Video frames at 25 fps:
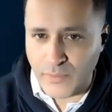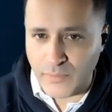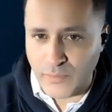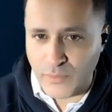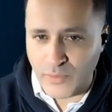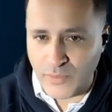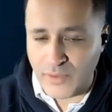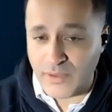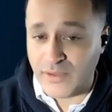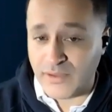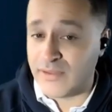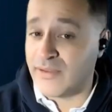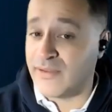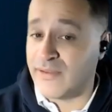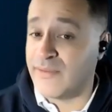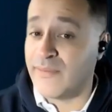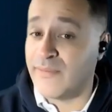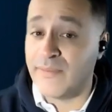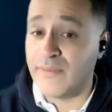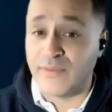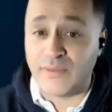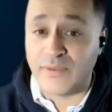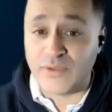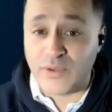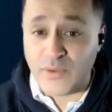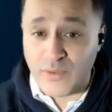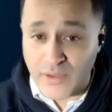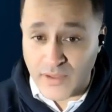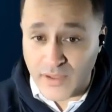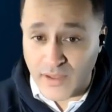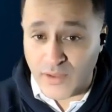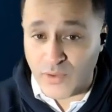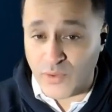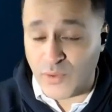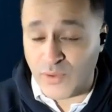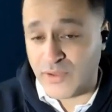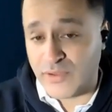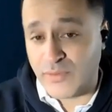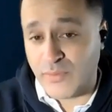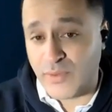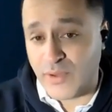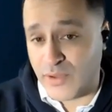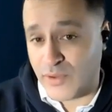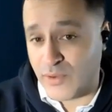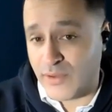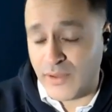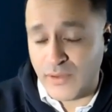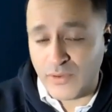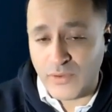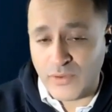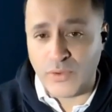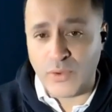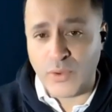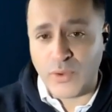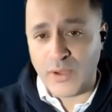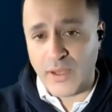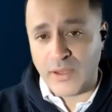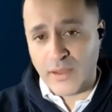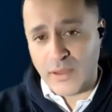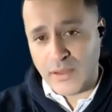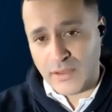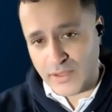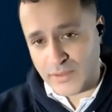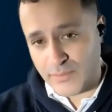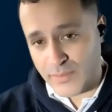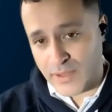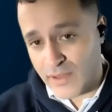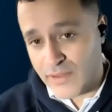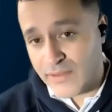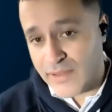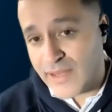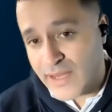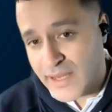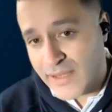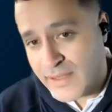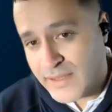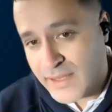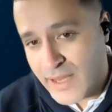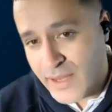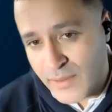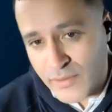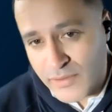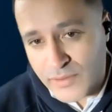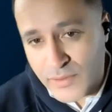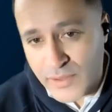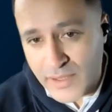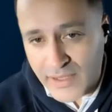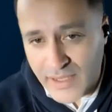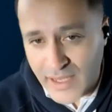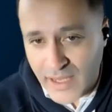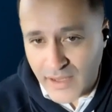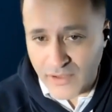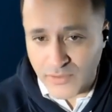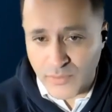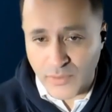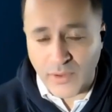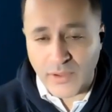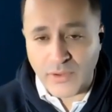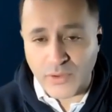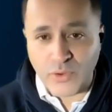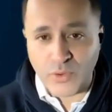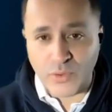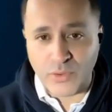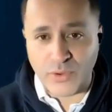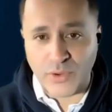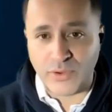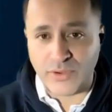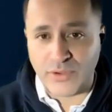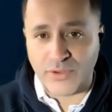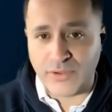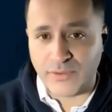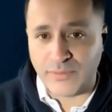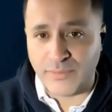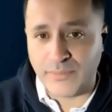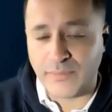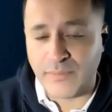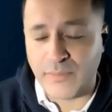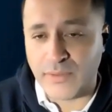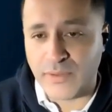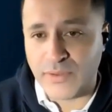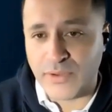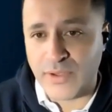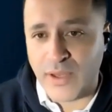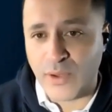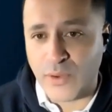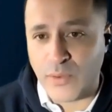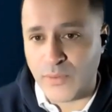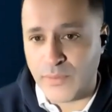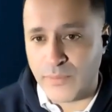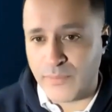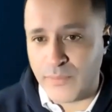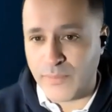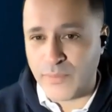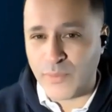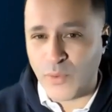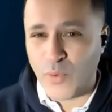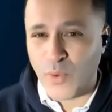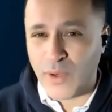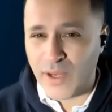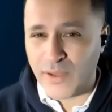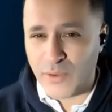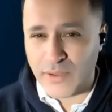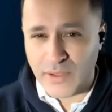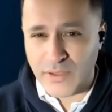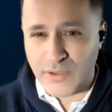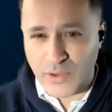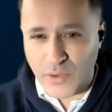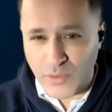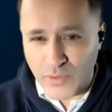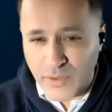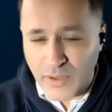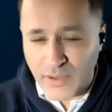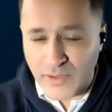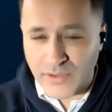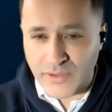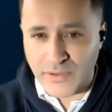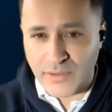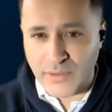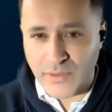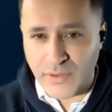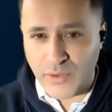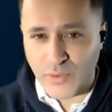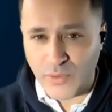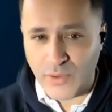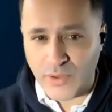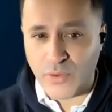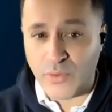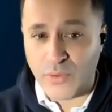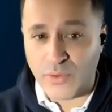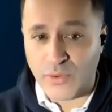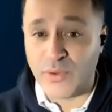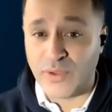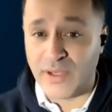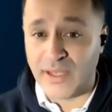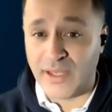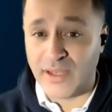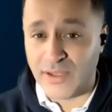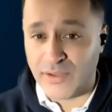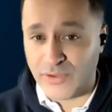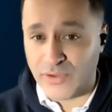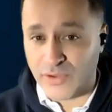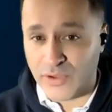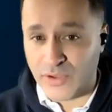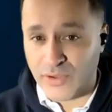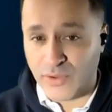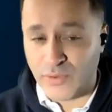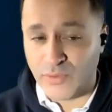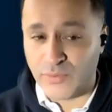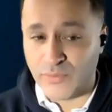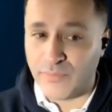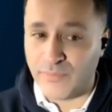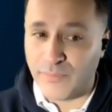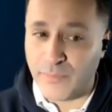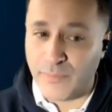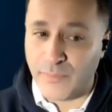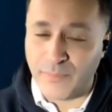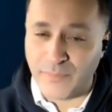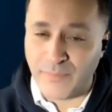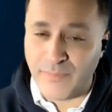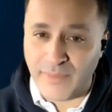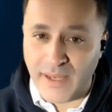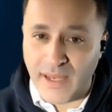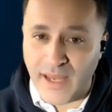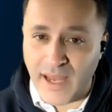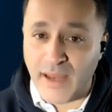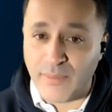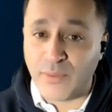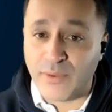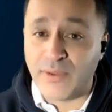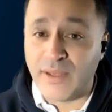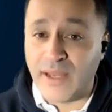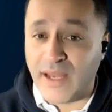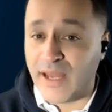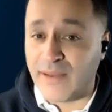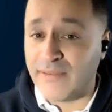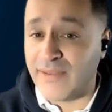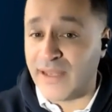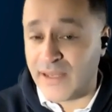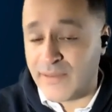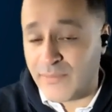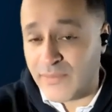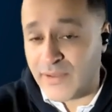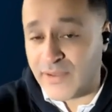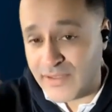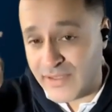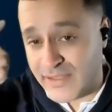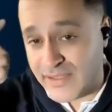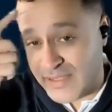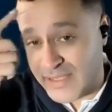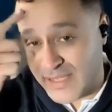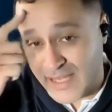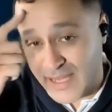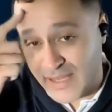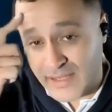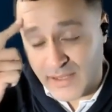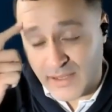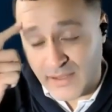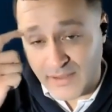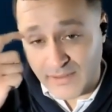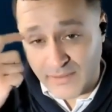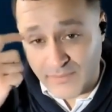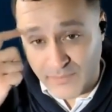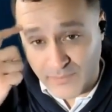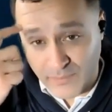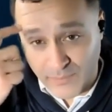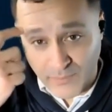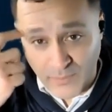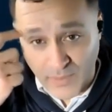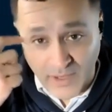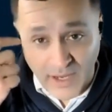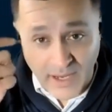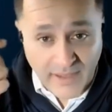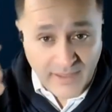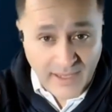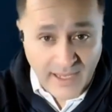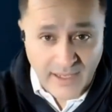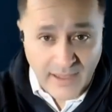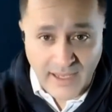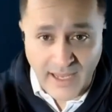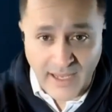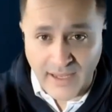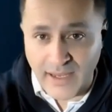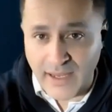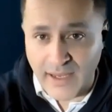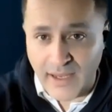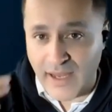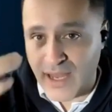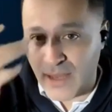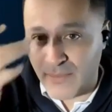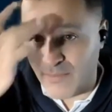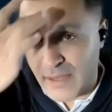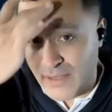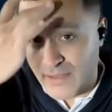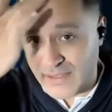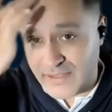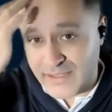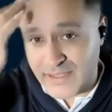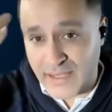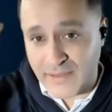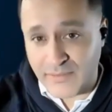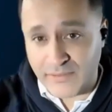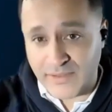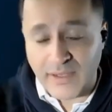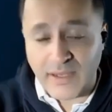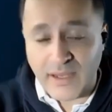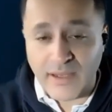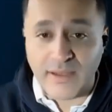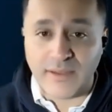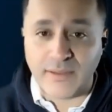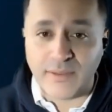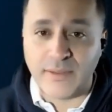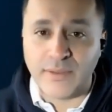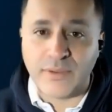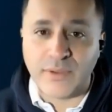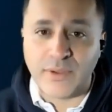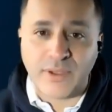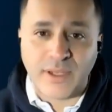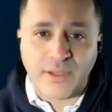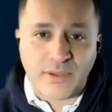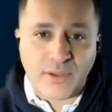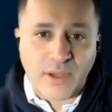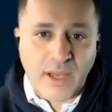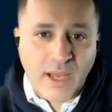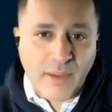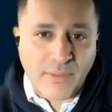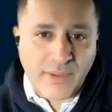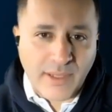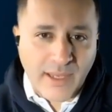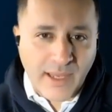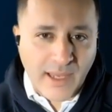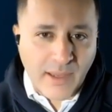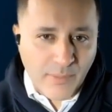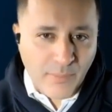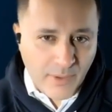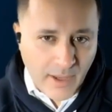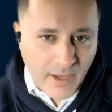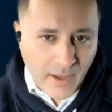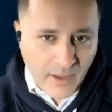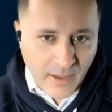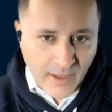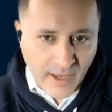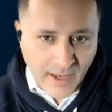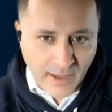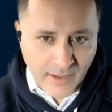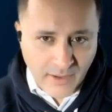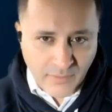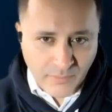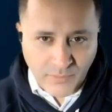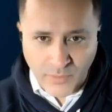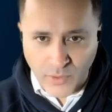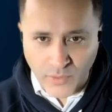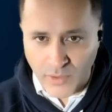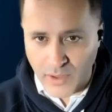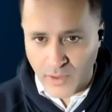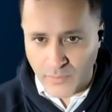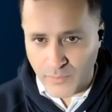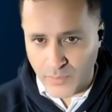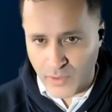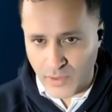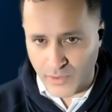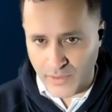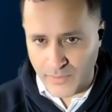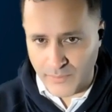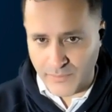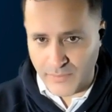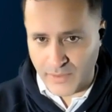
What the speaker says: donors. So in the course, we're going to talk a lot about that, how to engage with donors. So acquiring donors, knowing who donated to you, being able to have that person's data. When I say data, I mean the same thing. You need to have the email and the phone number.